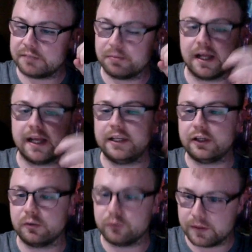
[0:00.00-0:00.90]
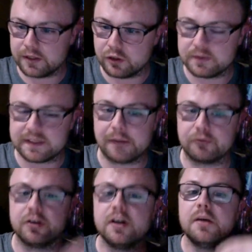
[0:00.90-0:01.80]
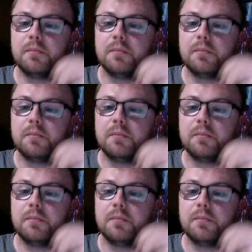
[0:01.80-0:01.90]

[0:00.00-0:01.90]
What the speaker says: play, you know, doing the new adaptation,